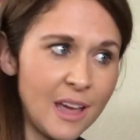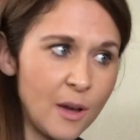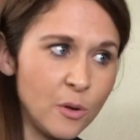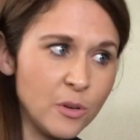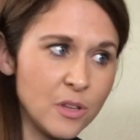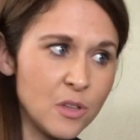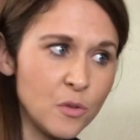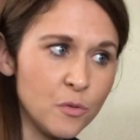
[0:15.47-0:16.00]
how
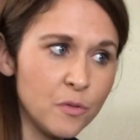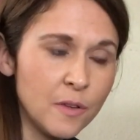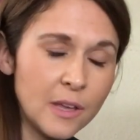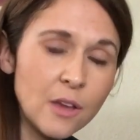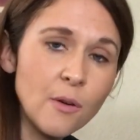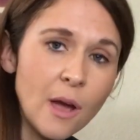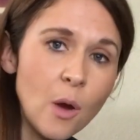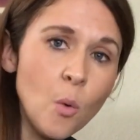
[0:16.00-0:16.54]
do you
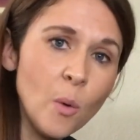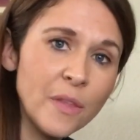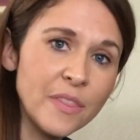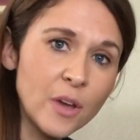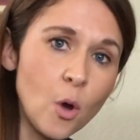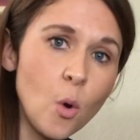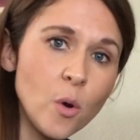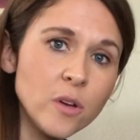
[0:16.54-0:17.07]
figure out what
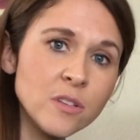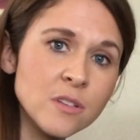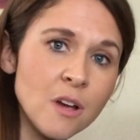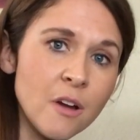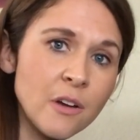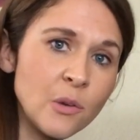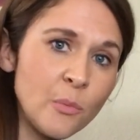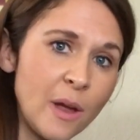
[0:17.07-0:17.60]
the chords
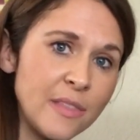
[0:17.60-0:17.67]
are and